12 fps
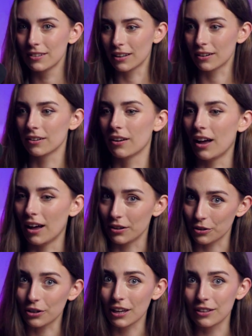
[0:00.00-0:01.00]

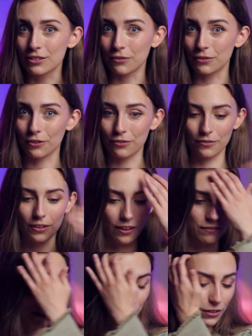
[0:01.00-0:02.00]

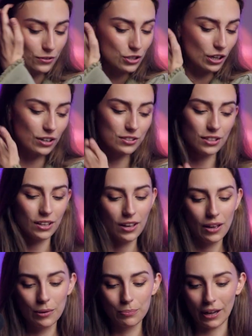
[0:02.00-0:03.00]
of their futures.
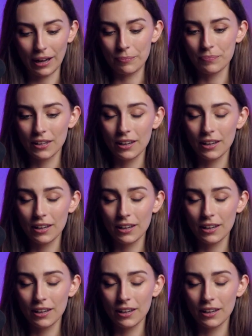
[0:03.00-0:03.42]
But